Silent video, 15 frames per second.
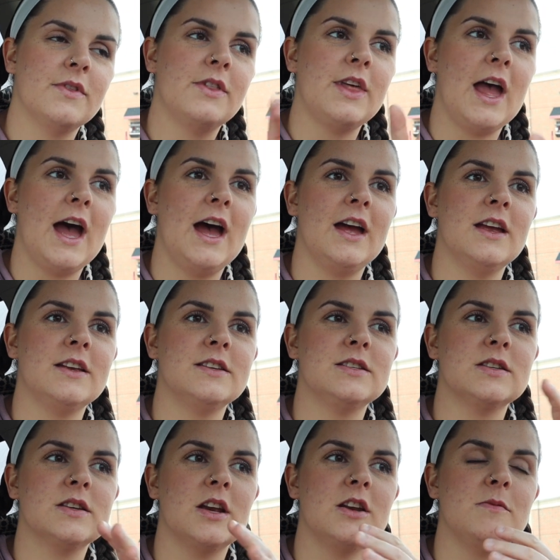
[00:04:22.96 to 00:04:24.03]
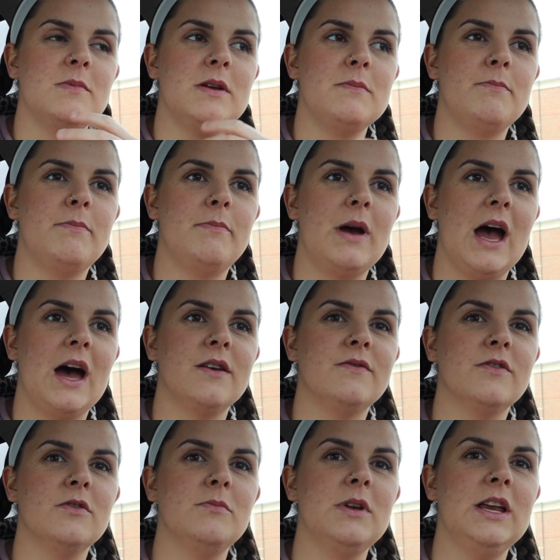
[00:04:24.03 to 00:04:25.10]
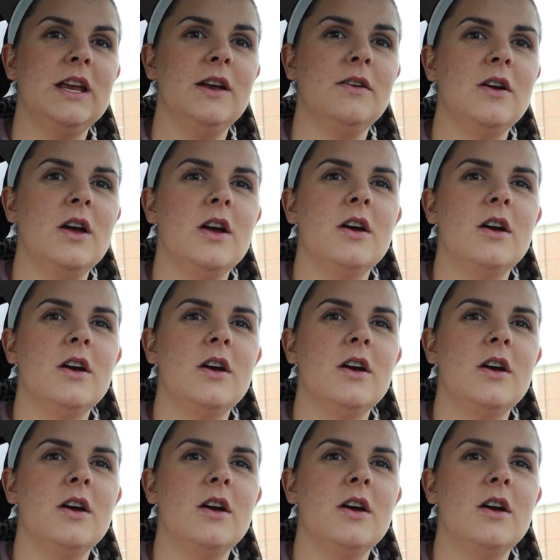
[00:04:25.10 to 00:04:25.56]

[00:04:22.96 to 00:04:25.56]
that is gonna be bad for me.